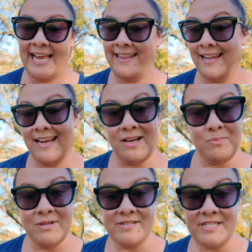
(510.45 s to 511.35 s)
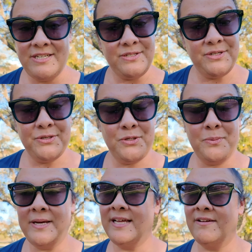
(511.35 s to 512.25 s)
and then I upload to
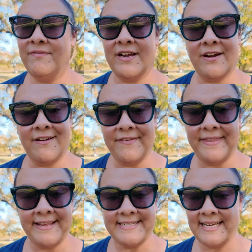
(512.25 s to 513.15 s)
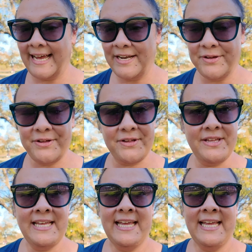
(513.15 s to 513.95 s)
YouTube, figure out the title,